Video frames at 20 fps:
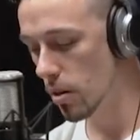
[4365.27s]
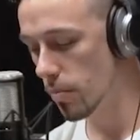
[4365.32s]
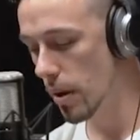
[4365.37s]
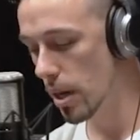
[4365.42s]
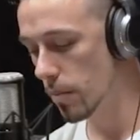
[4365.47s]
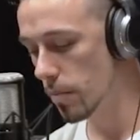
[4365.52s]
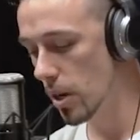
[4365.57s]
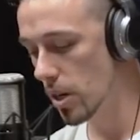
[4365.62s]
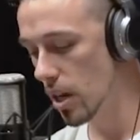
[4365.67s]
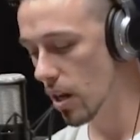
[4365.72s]
or
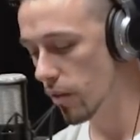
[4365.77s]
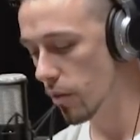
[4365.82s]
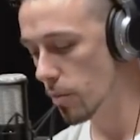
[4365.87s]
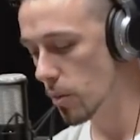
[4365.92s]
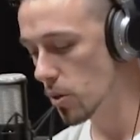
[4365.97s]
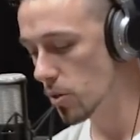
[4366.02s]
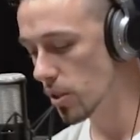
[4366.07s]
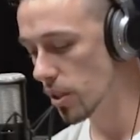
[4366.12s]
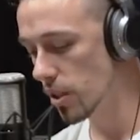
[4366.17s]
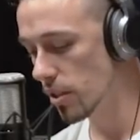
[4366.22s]
make money off of
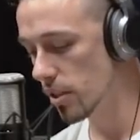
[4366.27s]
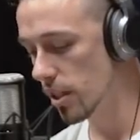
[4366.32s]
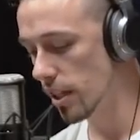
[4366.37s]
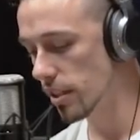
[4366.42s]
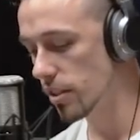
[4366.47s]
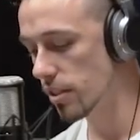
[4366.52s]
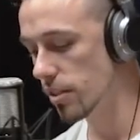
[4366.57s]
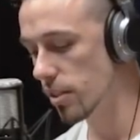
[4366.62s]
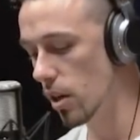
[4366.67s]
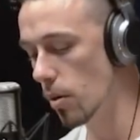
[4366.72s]
music is
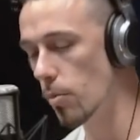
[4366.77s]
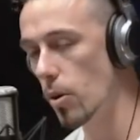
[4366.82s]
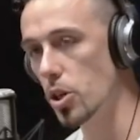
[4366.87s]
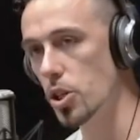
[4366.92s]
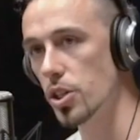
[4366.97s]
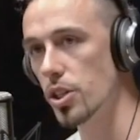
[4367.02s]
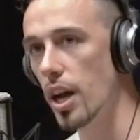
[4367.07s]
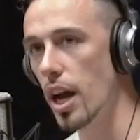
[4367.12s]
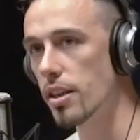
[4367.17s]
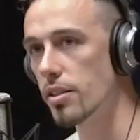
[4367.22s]
like to sell
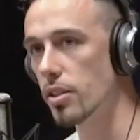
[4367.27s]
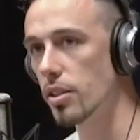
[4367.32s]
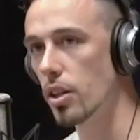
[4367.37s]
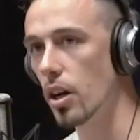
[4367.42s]
merchandise